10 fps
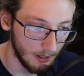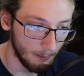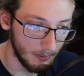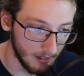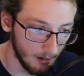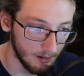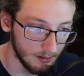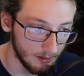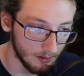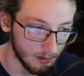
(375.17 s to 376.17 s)

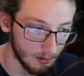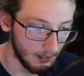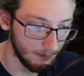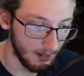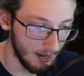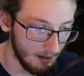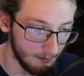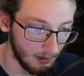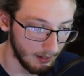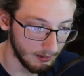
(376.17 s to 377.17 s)
Because if they have
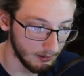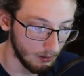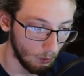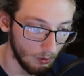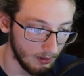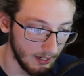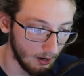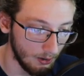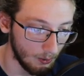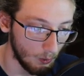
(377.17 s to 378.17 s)
like one of the
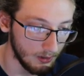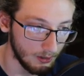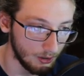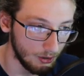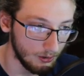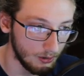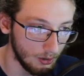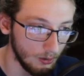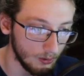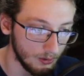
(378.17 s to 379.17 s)
other 1s and
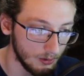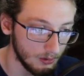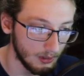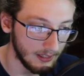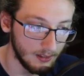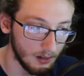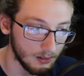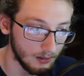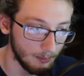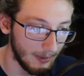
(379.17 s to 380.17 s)
2s, it
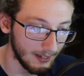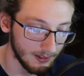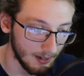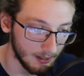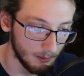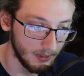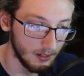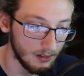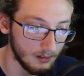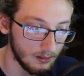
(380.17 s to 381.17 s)
doesn't make sense
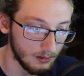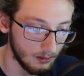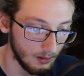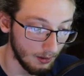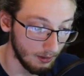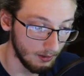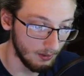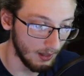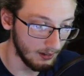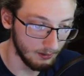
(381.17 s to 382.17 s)
because
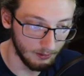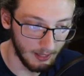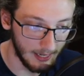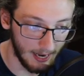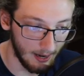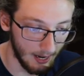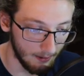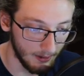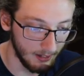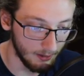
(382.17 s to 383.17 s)
then they can't have
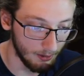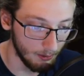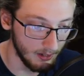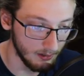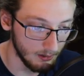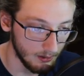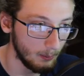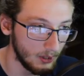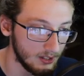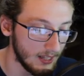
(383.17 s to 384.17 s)
any of the 3s.
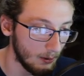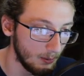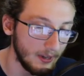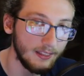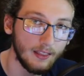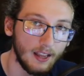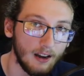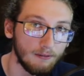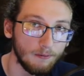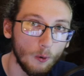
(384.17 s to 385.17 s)
Because that would mean that they
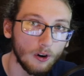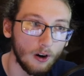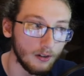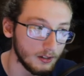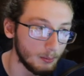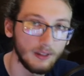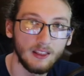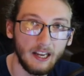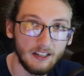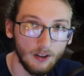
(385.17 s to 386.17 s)
have 4 cards, but
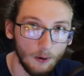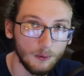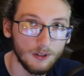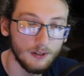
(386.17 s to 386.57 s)
they don't.